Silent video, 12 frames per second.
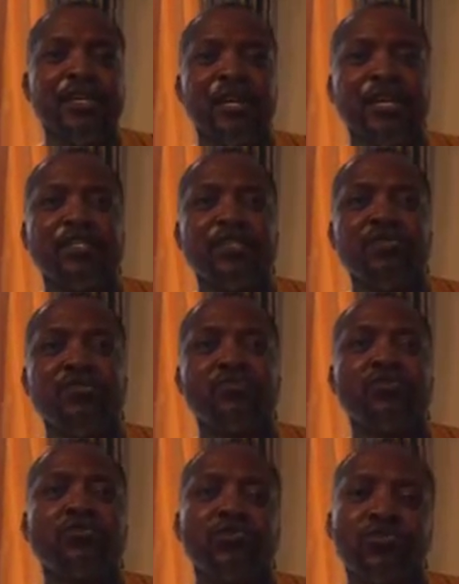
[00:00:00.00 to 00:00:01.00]
And you
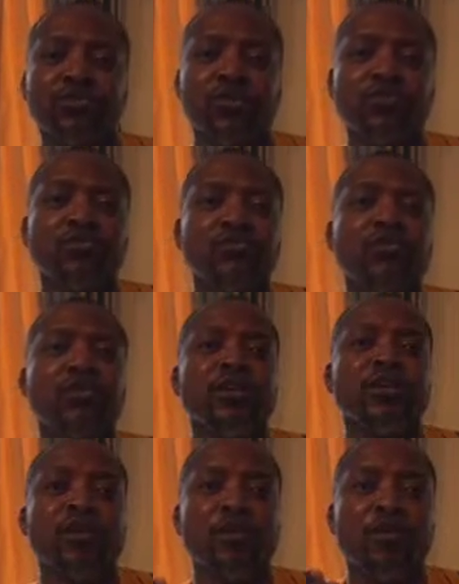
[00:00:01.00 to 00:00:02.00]
know, the honor say
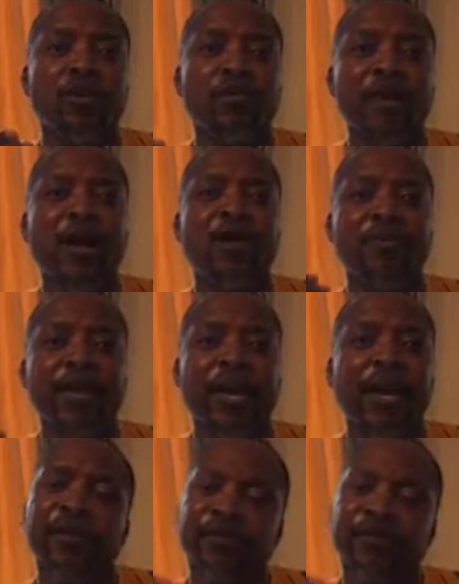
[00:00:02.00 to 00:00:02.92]
Oba Obeya.